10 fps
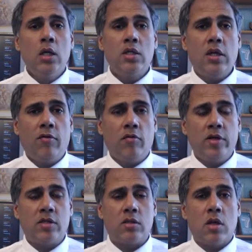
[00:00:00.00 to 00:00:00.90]
several
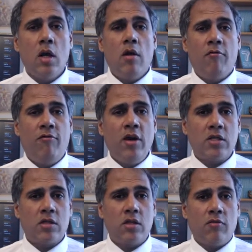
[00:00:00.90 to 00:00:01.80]
reasons.
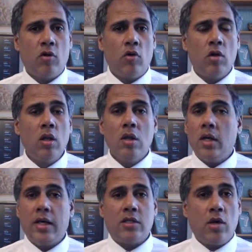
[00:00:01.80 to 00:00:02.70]
First of all,
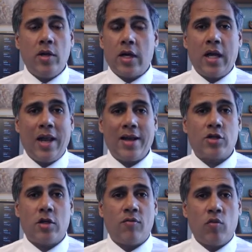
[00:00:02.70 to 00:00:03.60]
it's only a
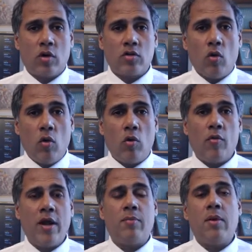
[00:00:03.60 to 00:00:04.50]
collection of what's
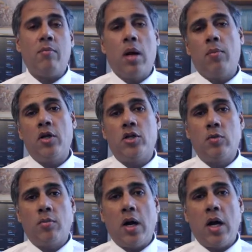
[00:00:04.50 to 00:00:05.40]
already been
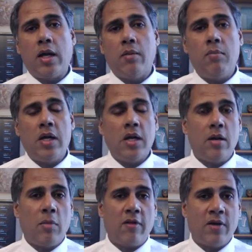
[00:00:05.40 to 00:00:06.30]
published by me
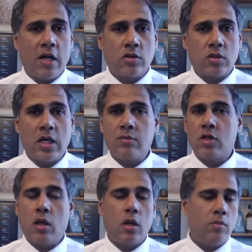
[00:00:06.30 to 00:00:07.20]
in my Financial Times
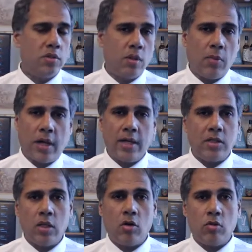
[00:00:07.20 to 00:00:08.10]
columns, in my
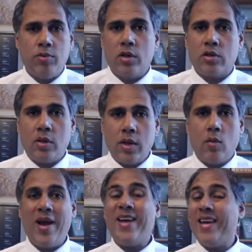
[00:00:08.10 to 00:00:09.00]
18 odd books. So in a
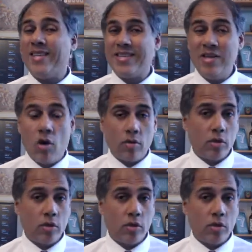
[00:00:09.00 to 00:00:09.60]
way, it's not